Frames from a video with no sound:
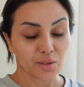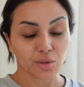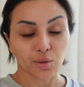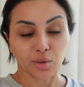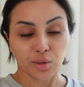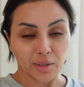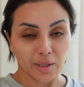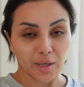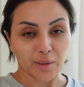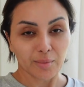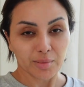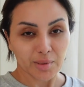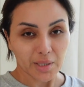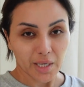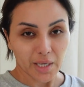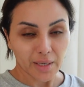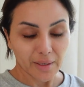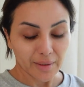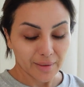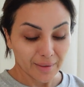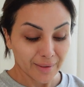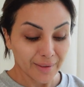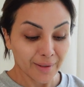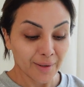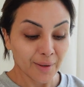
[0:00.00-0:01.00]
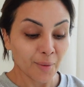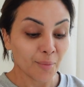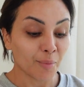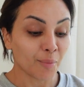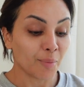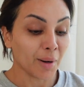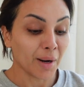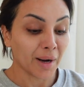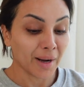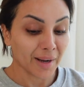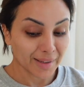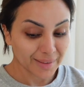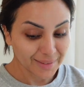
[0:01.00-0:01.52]
not the update,
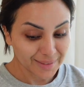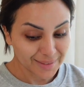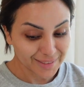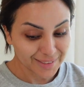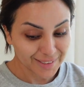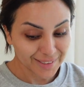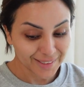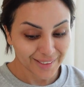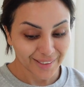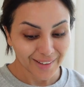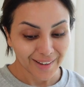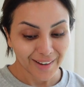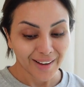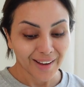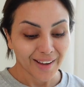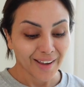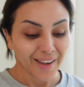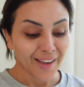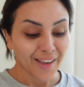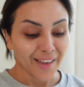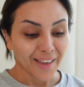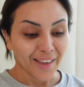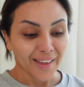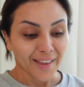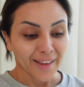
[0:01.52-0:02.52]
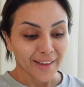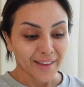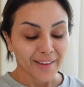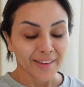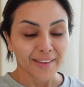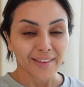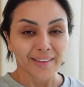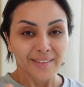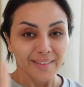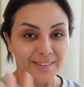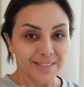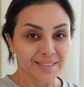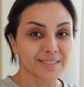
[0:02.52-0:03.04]
but
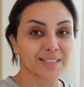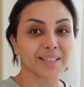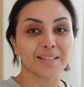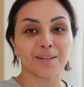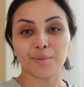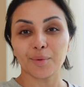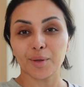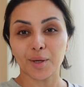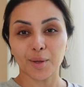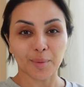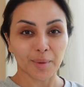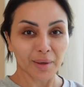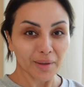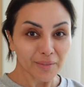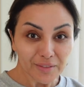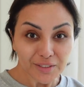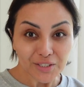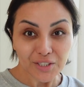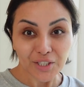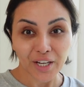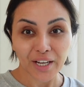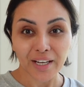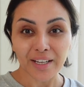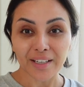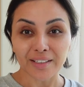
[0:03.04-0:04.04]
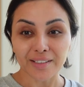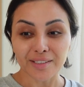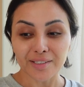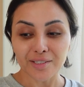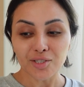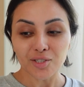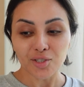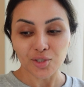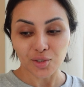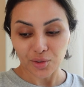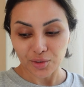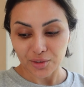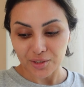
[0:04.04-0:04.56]
there's going to be a bit of a
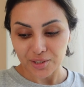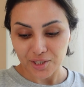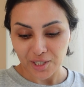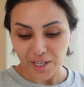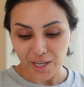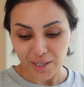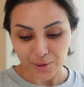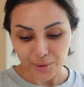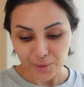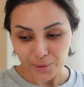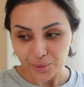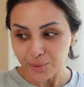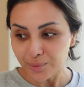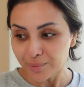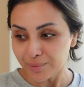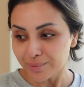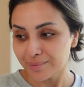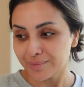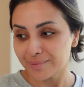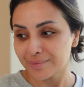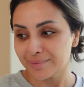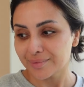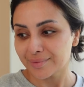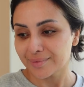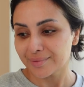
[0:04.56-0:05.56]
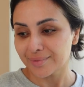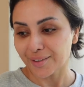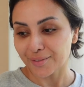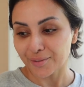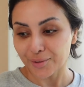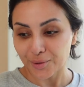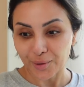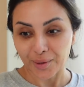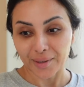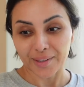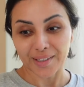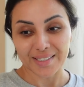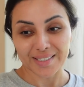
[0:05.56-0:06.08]
change on the channel. I
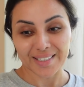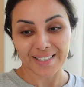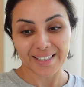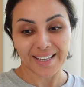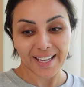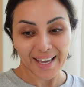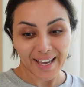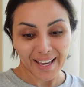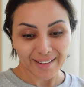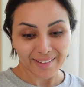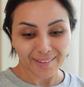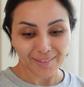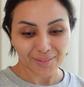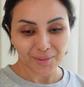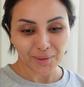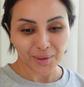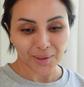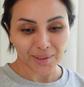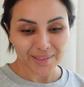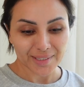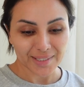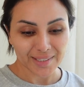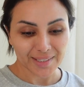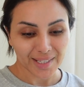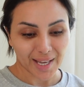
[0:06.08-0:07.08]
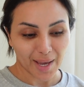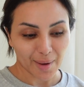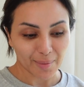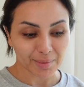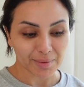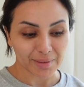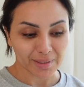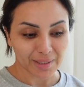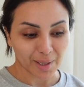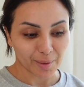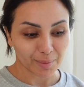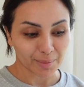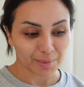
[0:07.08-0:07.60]
feel like I feel like this has
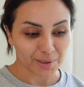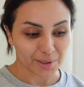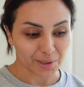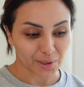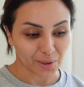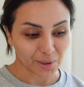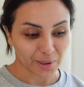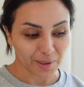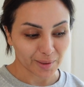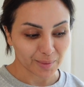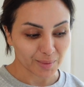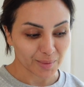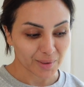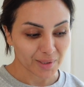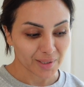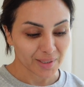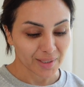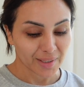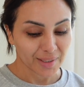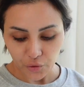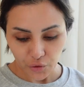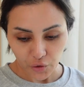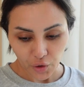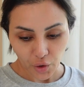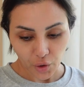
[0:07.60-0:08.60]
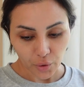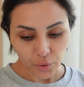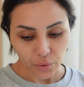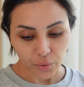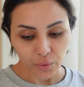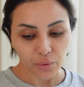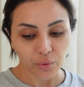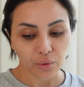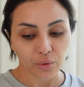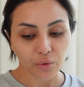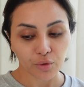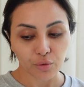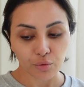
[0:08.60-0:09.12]
happened a couple of times. So,
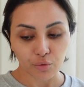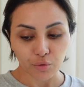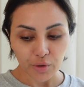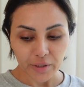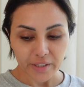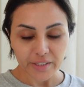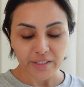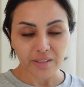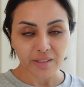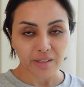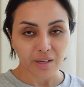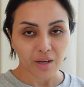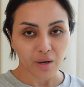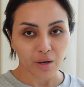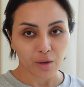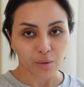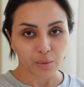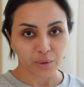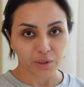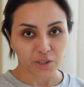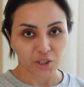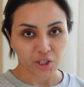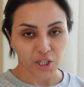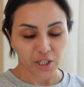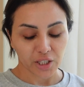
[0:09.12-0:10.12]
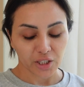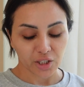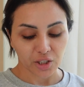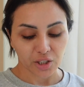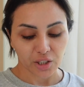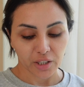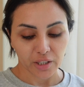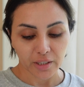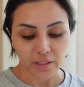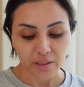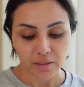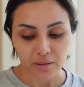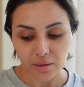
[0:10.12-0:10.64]
the reason I want to change
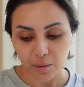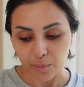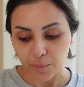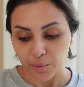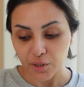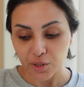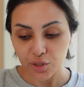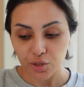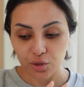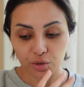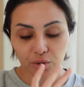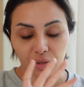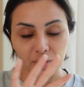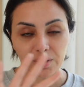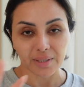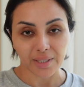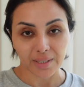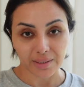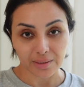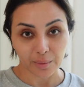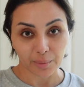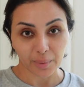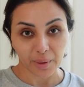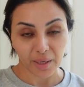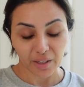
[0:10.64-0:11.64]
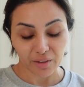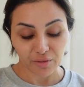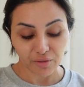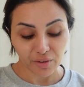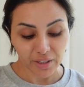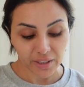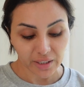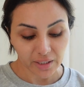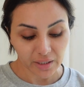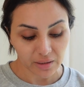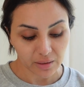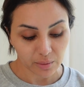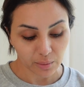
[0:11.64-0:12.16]
things, I'm going to do this as I'm getting
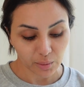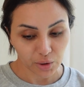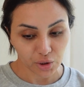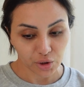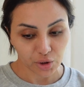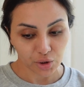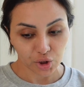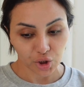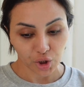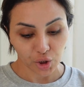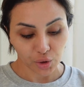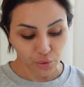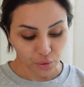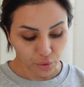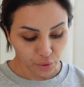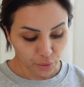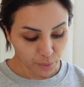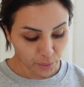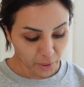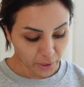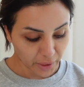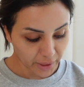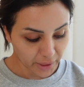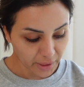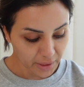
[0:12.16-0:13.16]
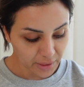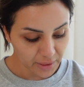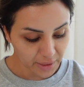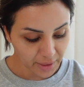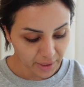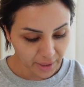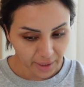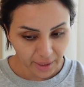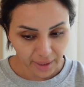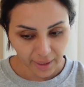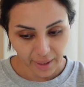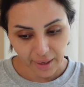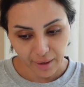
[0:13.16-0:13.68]
ready because I'm going to show you my
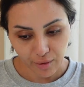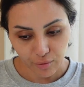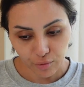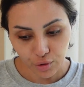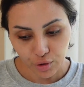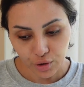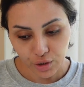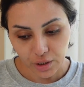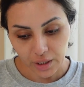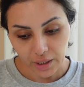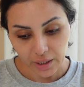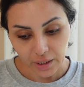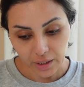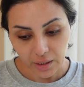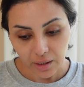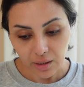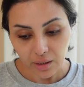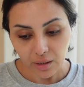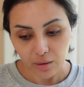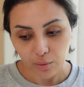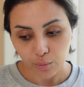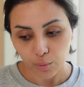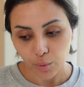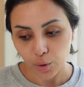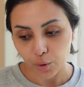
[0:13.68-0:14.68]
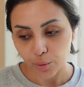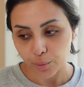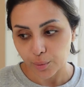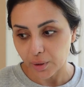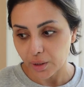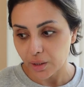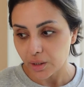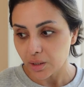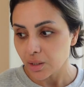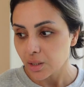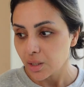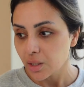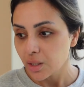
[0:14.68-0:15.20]
skincare routine at the
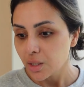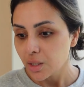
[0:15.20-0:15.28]
moment.